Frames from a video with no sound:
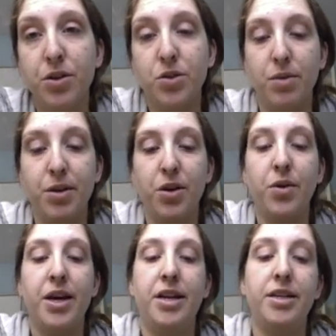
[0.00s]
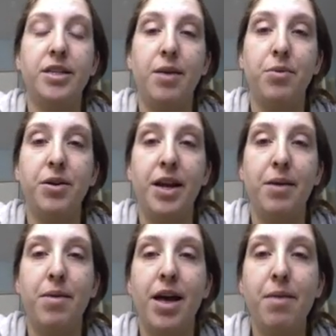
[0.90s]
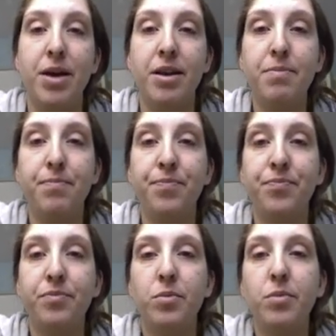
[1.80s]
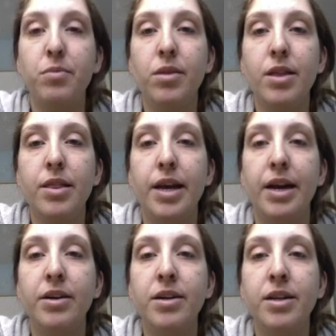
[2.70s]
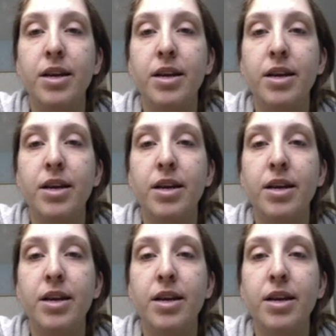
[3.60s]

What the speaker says: So I'm going to go ahead and type her name, Emma, there.